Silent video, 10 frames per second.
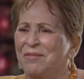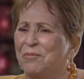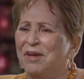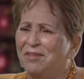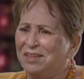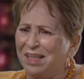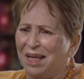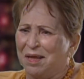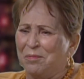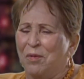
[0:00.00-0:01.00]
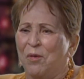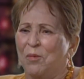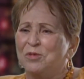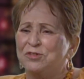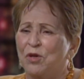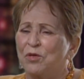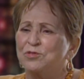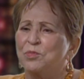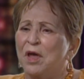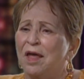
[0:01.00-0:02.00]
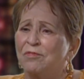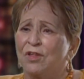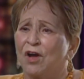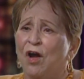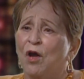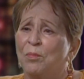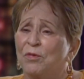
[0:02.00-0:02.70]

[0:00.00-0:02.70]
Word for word: we'll take him home as long as we have the car,